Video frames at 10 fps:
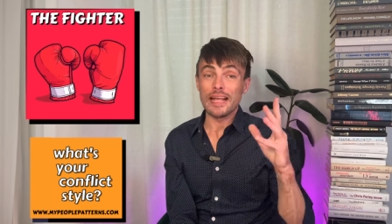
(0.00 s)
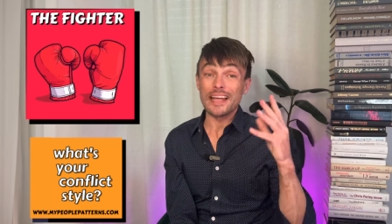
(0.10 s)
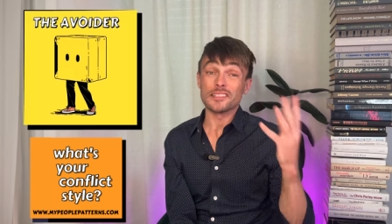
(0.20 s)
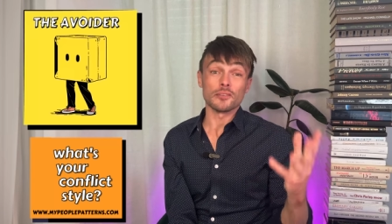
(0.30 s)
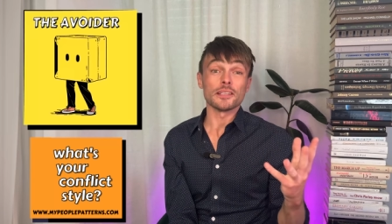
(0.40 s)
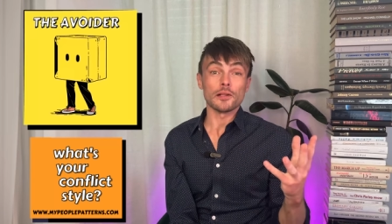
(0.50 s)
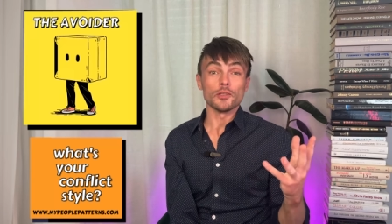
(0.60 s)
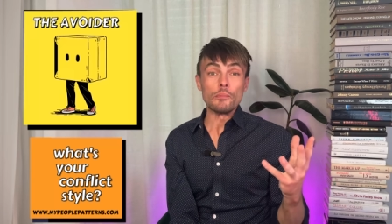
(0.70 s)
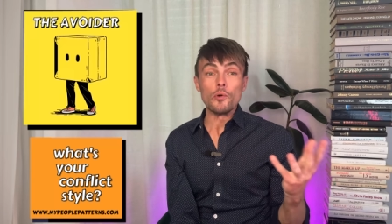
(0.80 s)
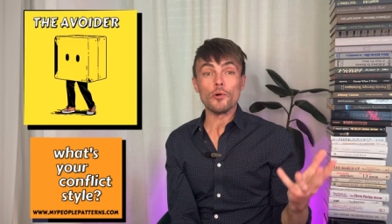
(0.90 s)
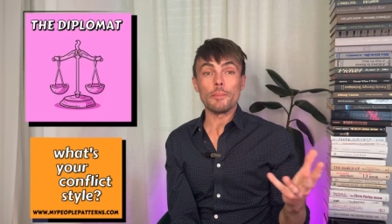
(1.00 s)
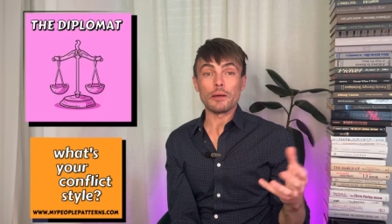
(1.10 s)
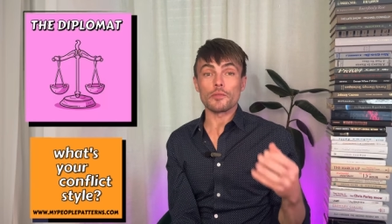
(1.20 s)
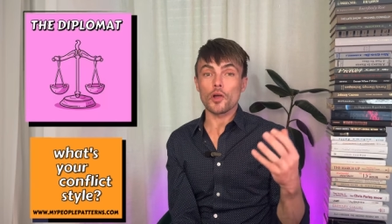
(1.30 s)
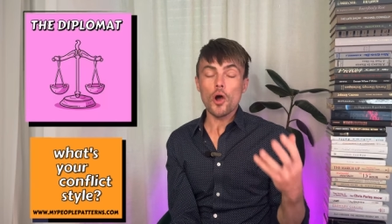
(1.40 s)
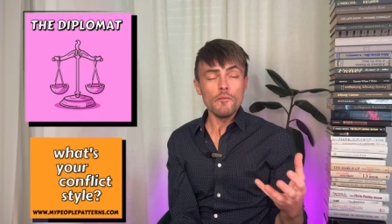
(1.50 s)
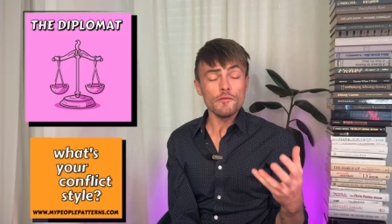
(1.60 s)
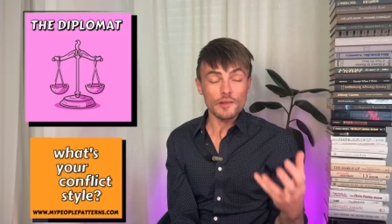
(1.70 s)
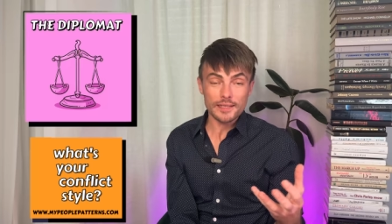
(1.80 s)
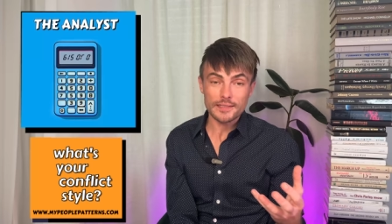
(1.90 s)
And I'll tell you more about the
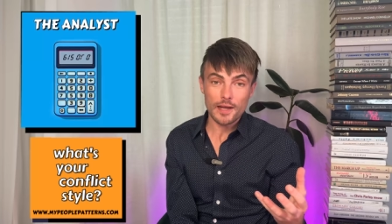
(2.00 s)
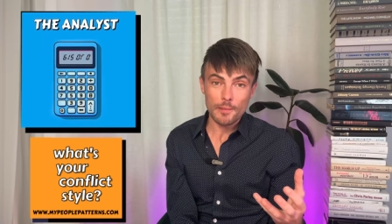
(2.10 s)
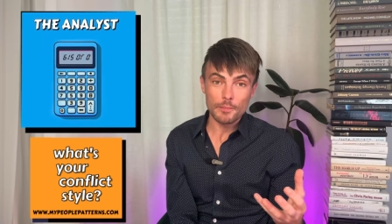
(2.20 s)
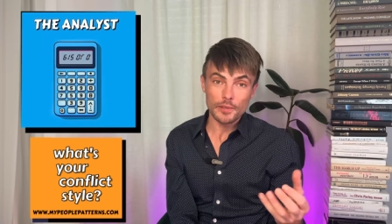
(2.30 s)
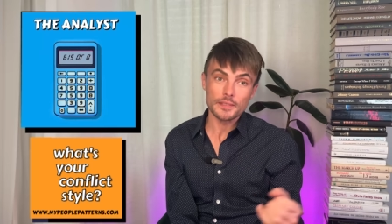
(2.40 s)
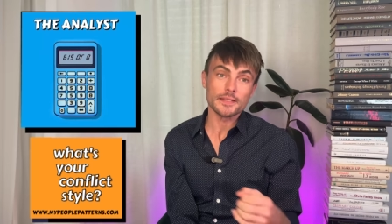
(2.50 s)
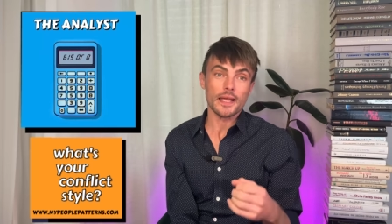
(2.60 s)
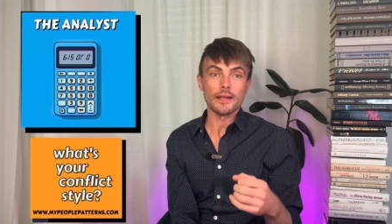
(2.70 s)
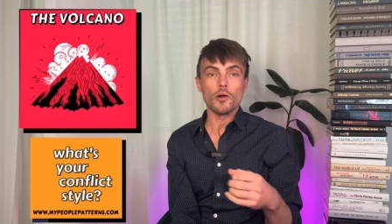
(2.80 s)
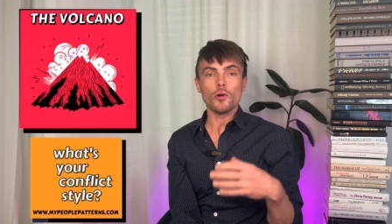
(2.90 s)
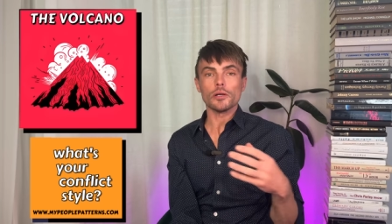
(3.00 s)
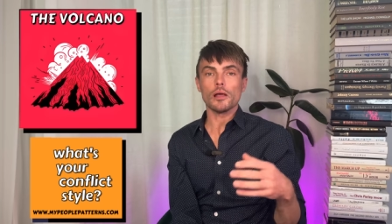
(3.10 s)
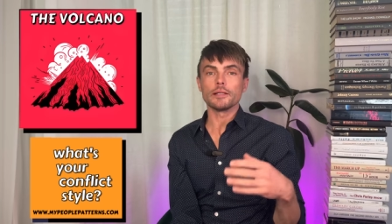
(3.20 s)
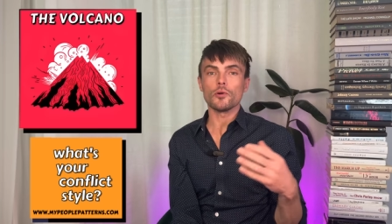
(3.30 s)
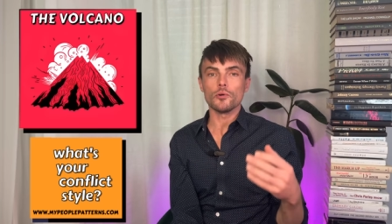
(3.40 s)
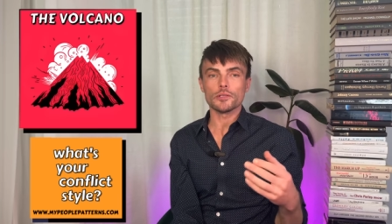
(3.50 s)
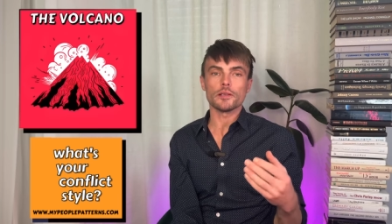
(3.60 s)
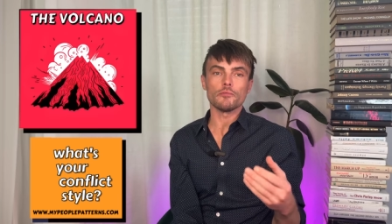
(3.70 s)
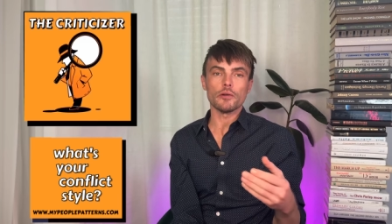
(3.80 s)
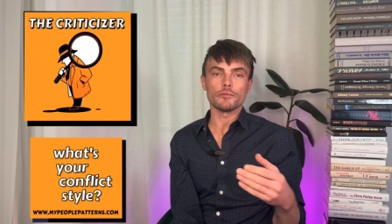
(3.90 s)
Conflict Compass, an online course I
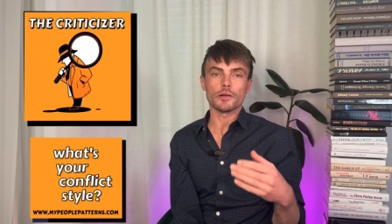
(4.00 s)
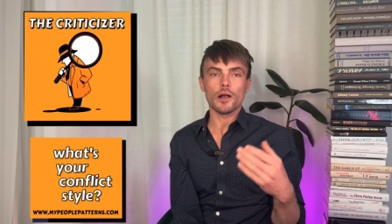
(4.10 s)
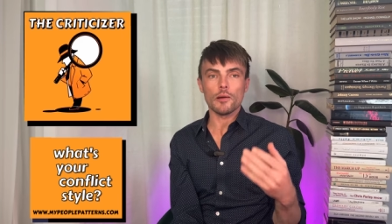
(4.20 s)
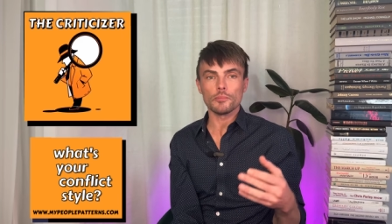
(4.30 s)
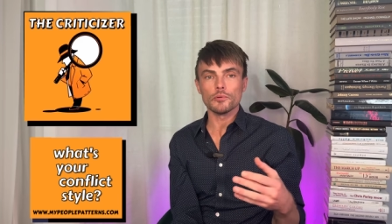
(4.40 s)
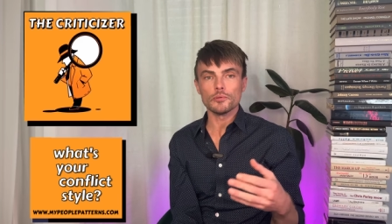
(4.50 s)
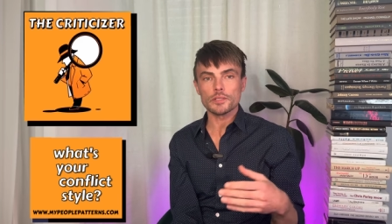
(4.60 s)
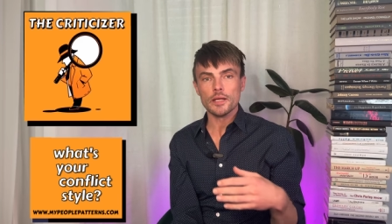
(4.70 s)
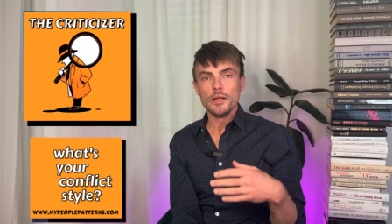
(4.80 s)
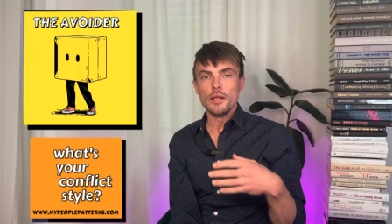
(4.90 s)
wrote for couples